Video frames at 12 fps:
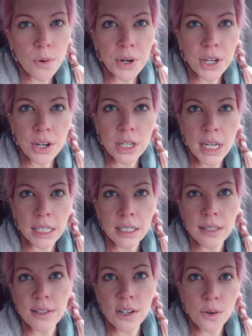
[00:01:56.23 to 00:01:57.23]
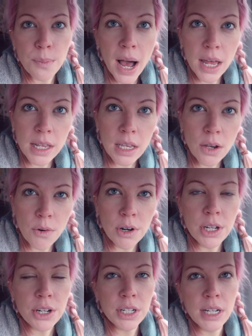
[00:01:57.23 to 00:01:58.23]
or you're connecting to your body, or
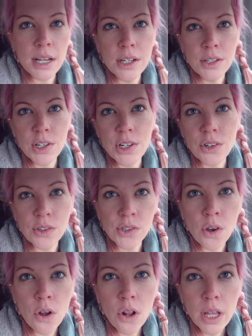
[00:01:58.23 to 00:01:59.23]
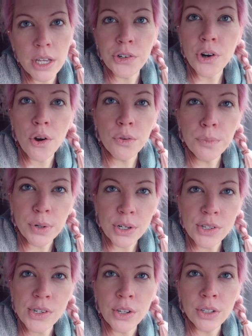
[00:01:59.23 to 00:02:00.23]
you're connecting to your soul and your own
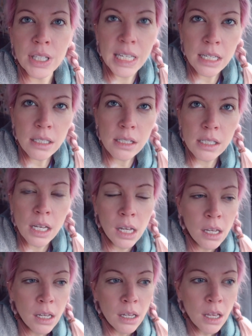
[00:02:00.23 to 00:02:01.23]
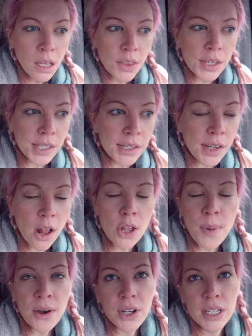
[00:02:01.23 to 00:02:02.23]
personal needs, this is all about